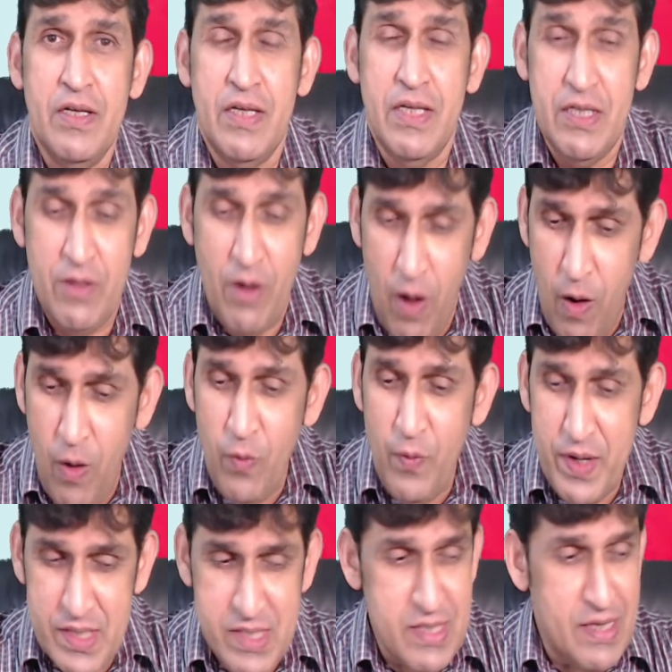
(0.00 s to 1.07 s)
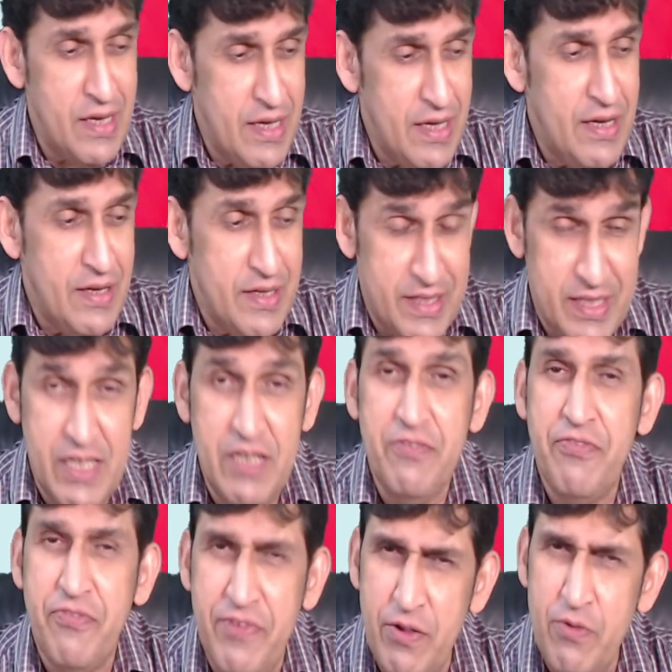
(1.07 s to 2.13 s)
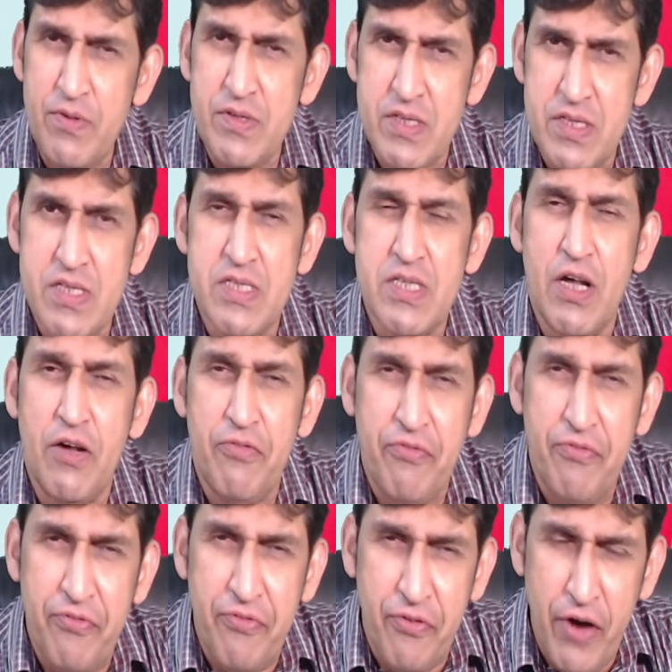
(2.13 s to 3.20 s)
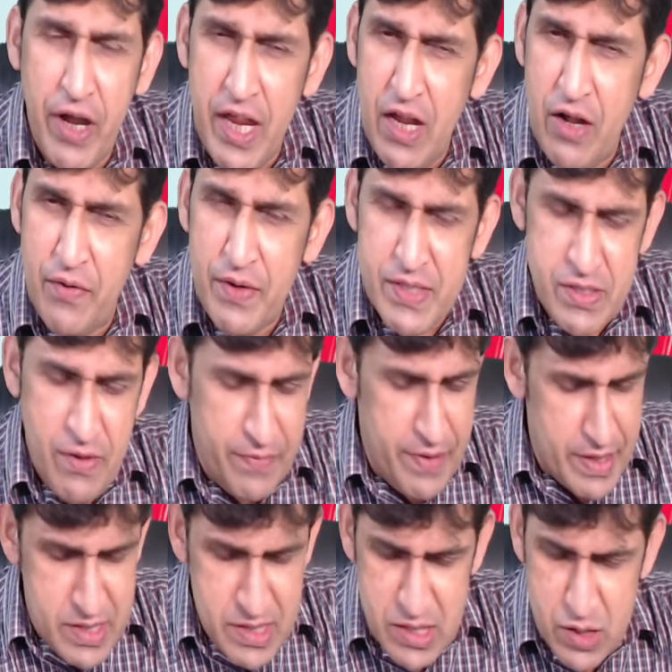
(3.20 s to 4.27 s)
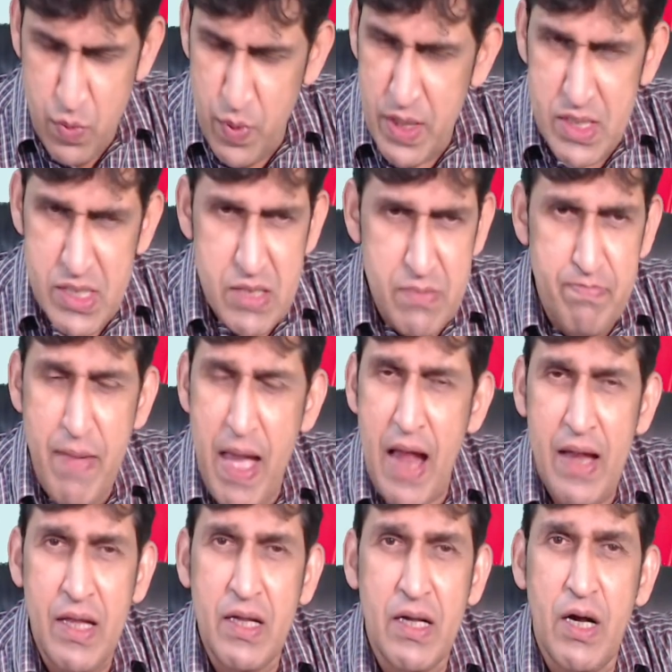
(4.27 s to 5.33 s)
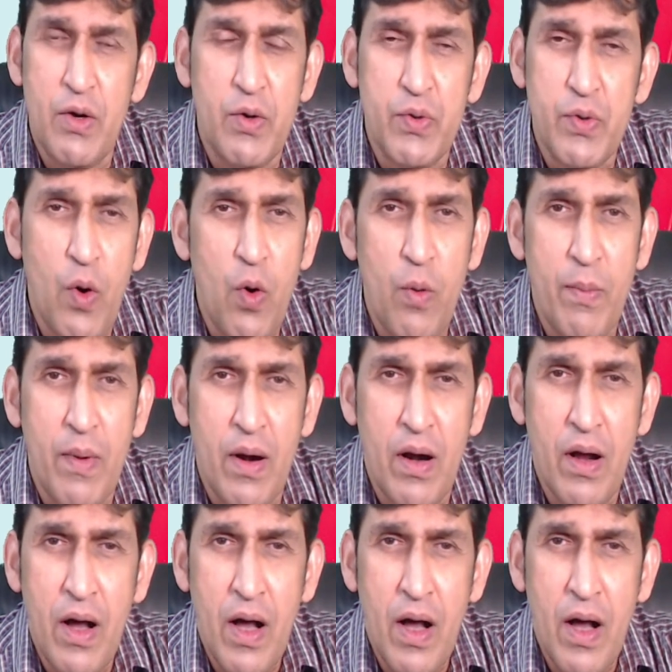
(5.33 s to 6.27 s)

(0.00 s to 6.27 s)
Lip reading: it always diffuses a fragrance of that sweet smelling aroma.